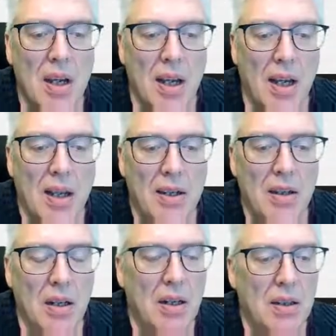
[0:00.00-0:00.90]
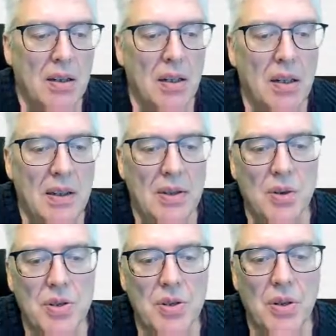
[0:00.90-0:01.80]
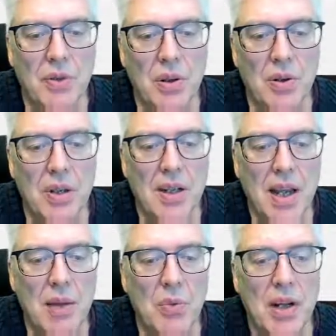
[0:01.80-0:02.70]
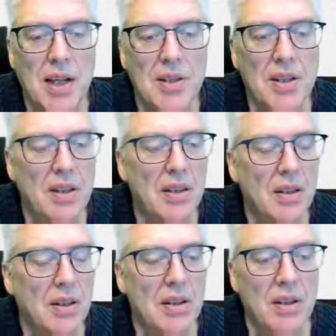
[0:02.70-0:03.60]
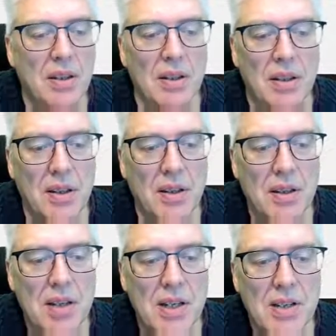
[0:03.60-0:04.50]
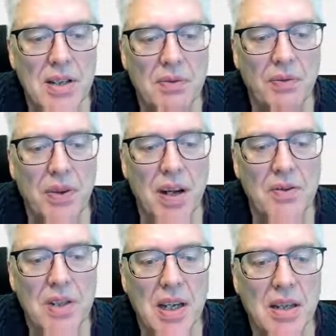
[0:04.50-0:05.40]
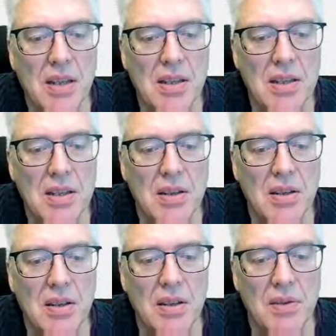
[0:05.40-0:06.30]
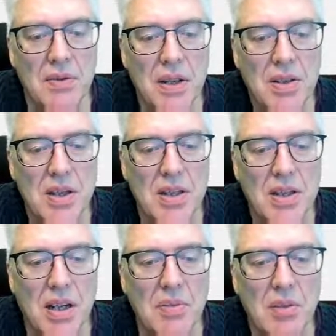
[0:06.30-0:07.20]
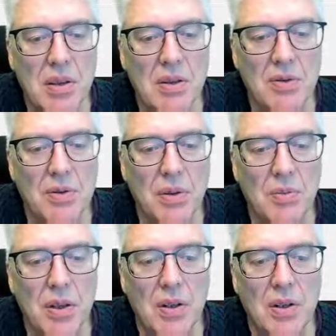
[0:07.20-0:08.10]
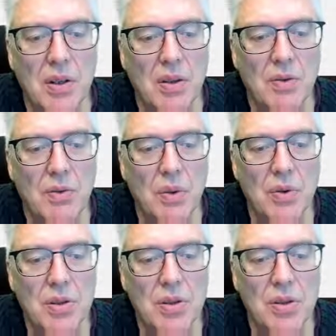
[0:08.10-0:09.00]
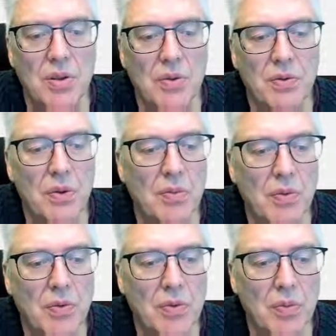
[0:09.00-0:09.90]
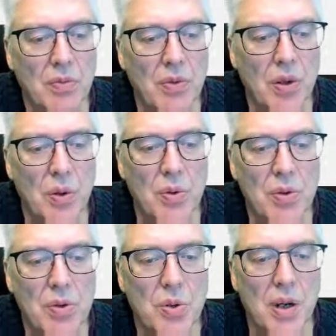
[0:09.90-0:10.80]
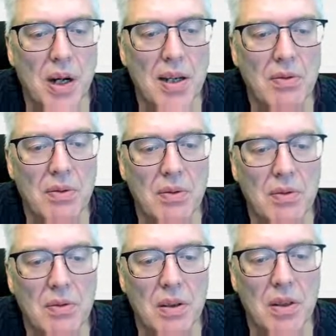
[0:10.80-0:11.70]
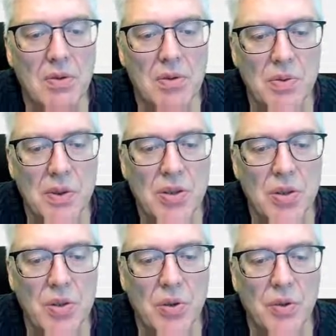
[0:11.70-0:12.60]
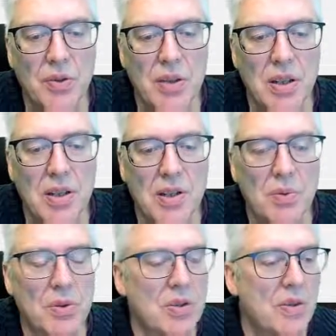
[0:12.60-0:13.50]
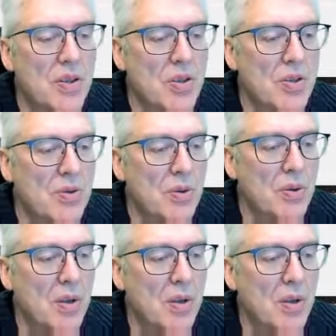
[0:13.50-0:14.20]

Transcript: And also, if I look at the emulator, it says it's 5 seconds transit time from false, from low to high. That switches off until this one switches true.